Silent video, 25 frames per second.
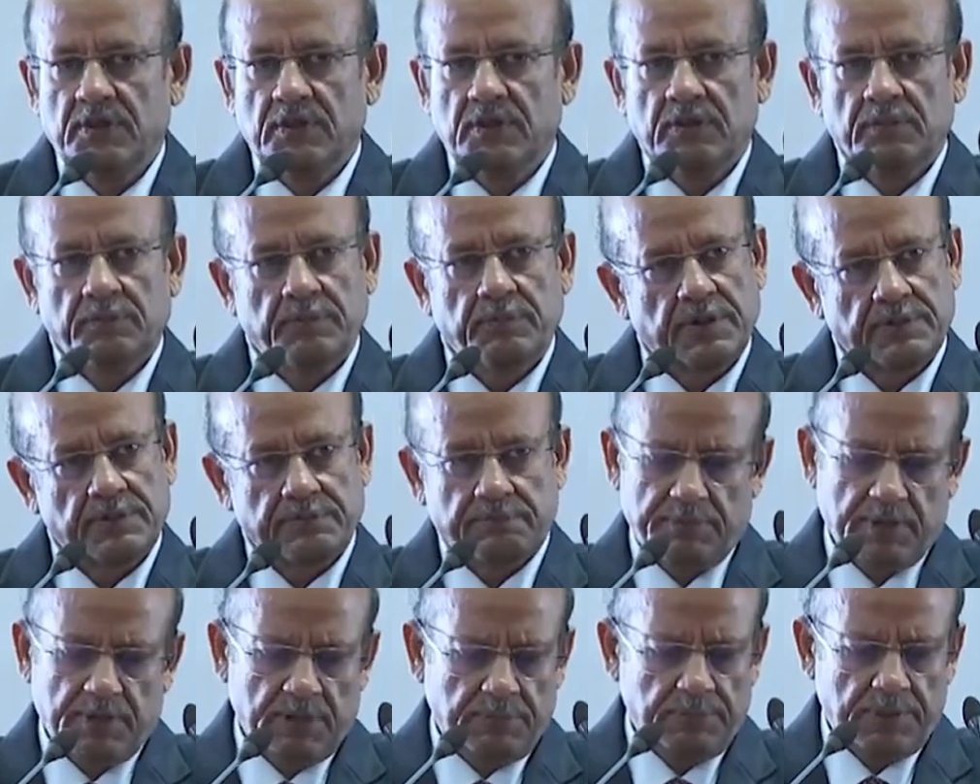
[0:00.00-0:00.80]
But
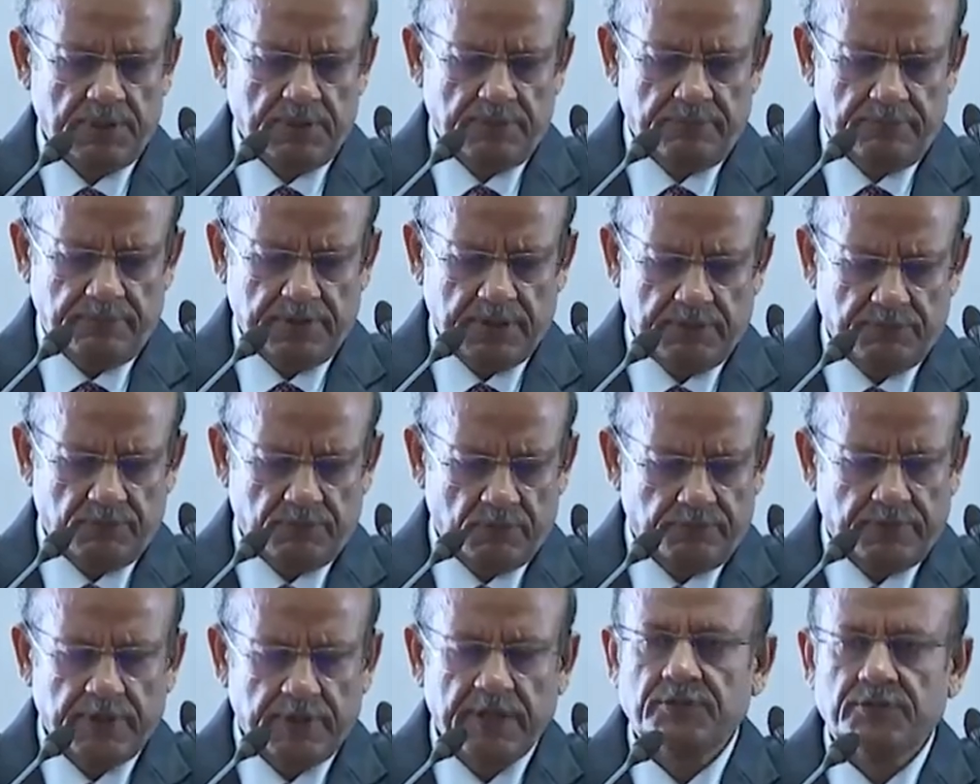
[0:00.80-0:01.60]
maybe we have to
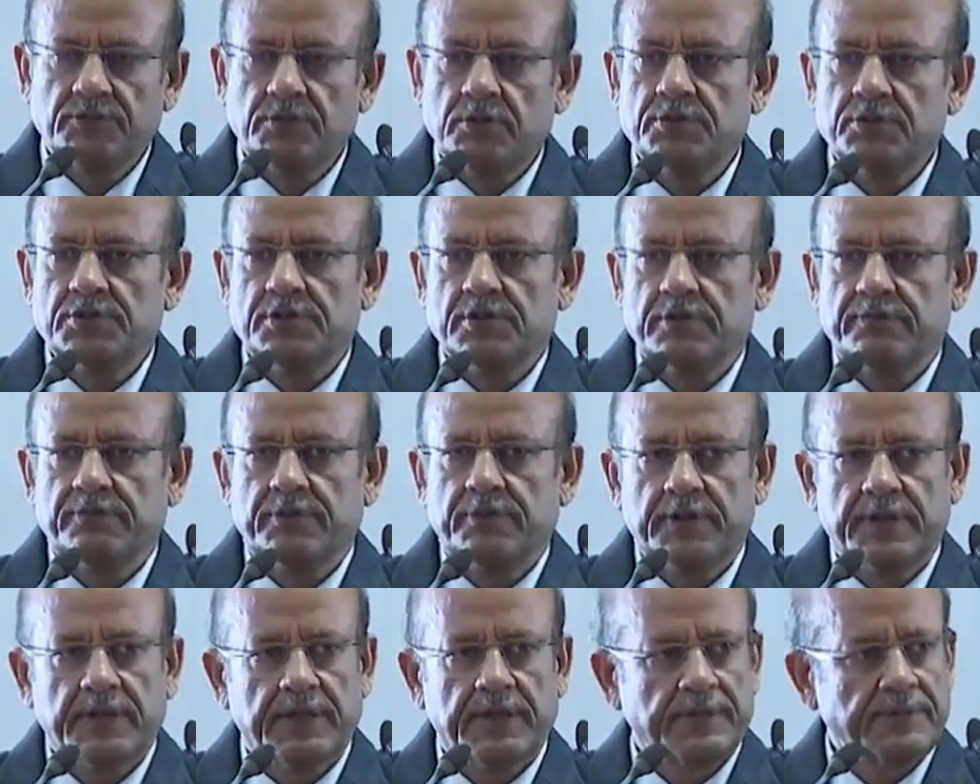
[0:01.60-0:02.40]
find solution
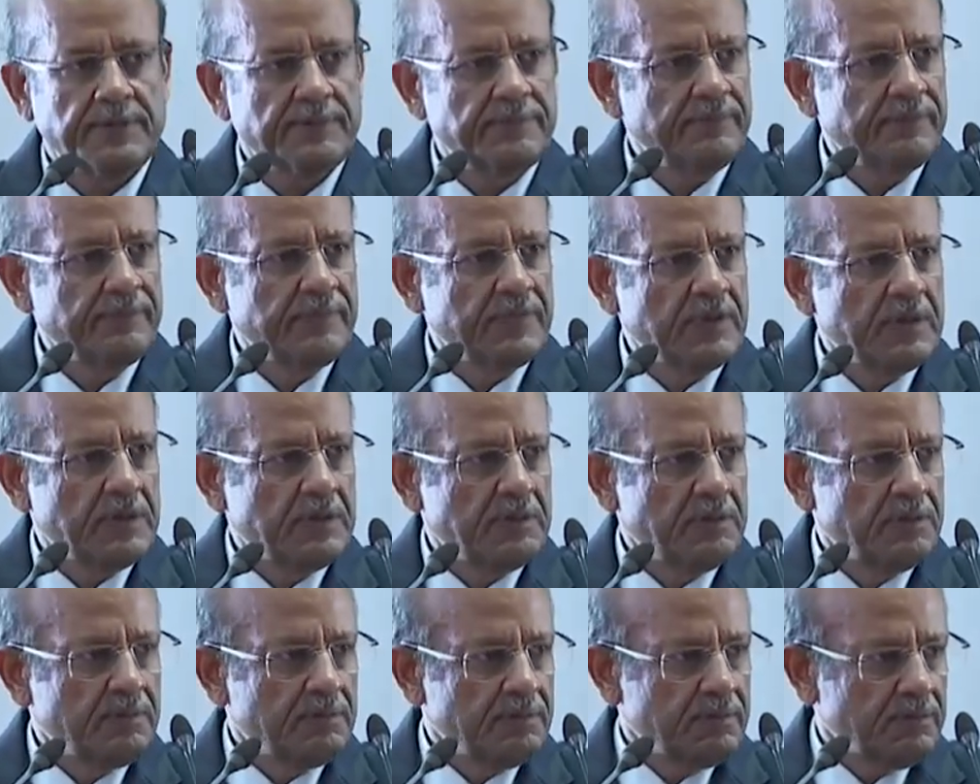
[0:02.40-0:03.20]
for that.
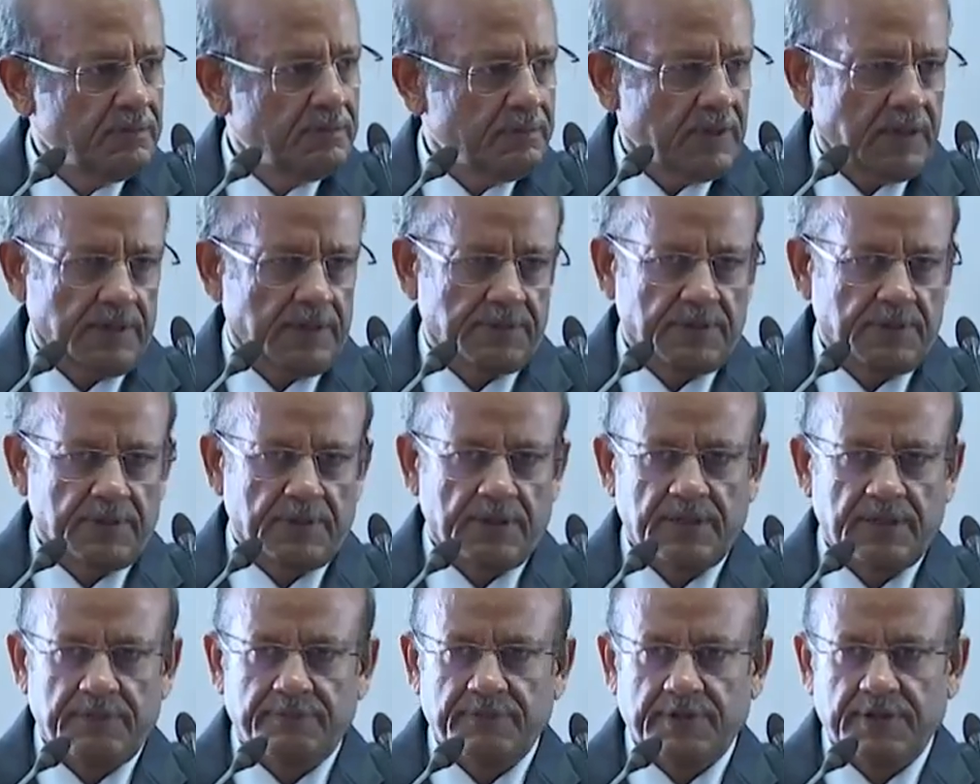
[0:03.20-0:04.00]
I think
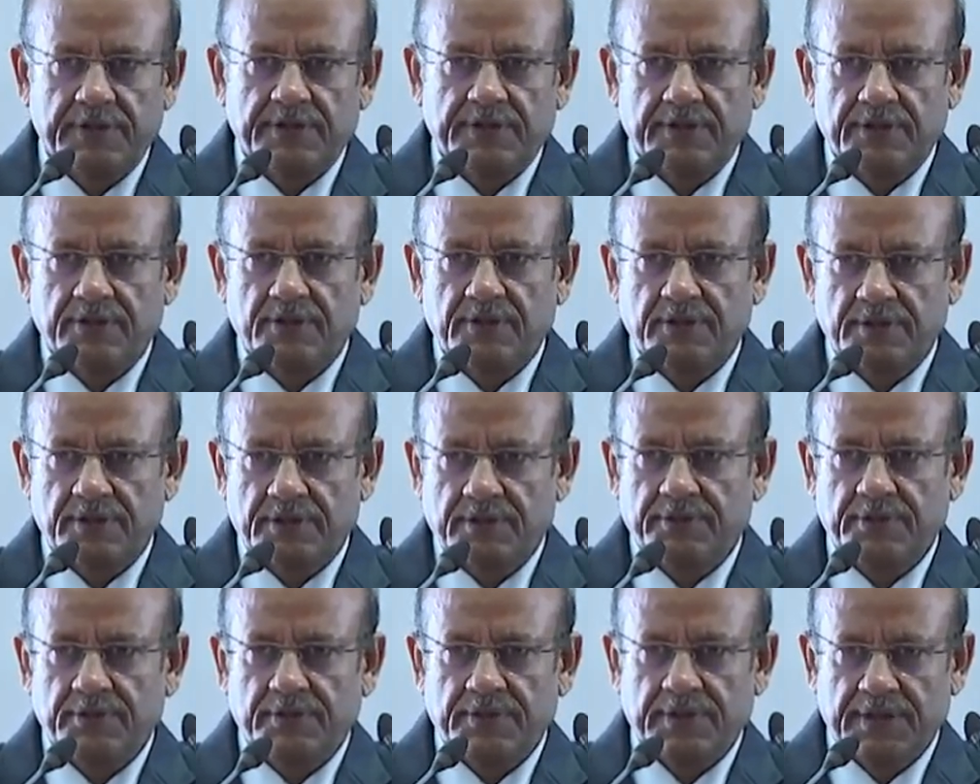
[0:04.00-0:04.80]
I have taken a lot
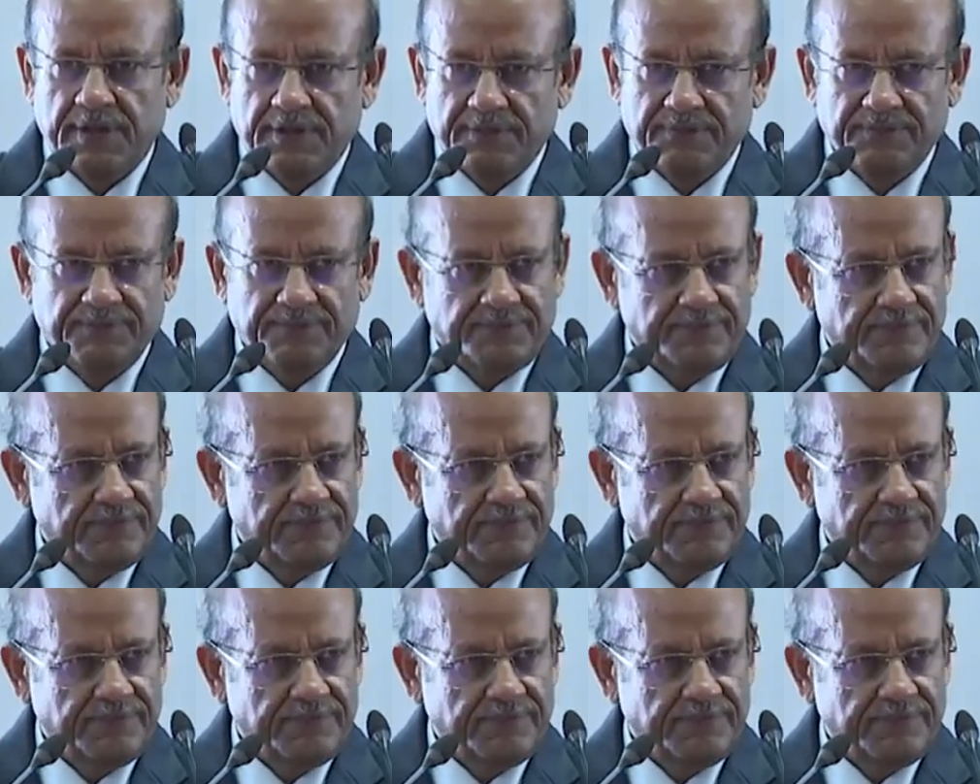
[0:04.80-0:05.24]
of your time.